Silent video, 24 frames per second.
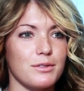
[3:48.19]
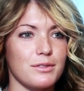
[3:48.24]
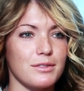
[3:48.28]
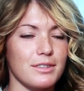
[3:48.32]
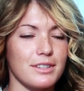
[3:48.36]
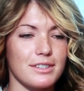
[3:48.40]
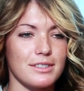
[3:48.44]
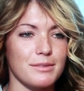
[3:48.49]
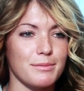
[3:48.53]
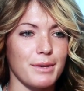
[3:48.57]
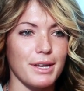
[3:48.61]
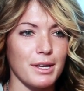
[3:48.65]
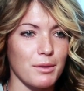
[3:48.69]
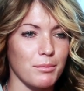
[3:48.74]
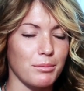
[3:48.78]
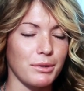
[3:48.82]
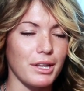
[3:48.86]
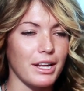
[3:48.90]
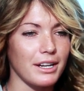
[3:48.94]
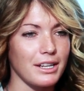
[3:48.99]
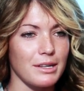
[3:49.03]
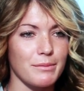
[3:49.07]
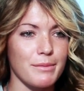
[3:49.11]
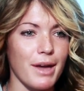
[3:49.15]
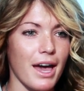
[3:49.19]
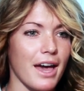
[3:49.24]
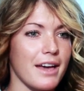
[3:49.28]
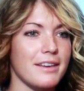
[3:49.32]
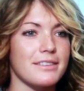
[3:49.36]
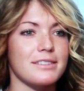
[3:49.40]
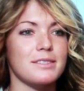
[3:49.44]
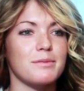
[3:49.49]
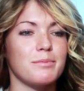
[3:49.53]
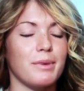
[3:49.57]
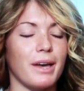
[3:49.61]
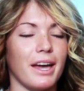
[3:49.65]
let's make a bloody
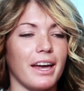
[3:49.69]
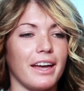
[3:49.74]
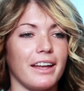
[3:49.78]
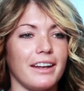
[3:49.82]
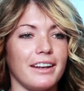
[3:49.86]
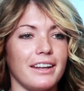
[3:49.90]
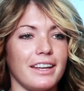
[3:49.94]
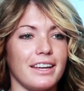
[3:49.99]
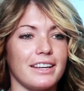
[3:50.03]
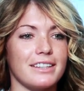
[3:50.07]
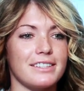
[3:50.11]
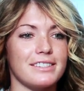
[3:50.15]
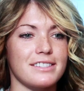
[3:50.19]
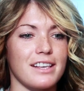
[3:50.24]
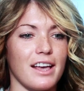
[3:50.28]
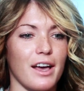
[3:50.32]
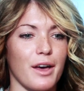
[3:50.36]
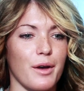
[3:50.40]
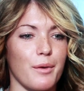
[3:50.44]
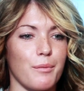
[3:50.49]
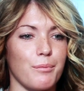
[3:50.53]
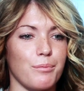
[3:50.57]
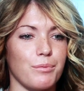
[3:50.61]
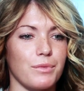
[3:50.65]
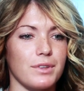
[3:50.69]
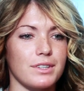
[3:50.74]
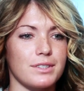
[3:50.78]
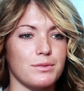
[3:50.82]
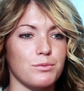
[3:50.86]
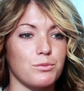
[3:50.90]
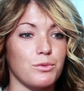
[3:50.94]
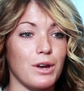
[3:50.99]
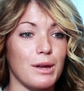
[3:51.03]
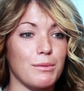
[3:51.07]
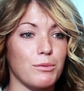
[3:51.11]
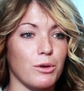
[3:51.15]
mess, but it's
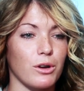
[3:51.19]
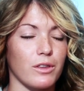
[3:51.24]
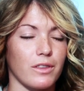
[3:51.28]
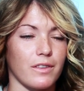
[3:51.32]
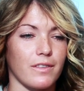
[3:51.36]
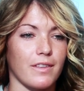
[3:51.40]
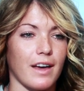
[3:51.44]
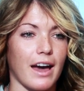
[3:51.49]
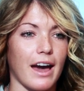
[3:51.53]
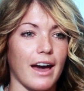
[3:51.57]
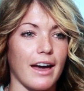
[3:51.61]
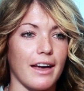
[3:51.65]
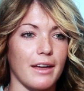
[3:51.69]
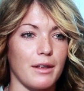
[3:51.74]
way more than that,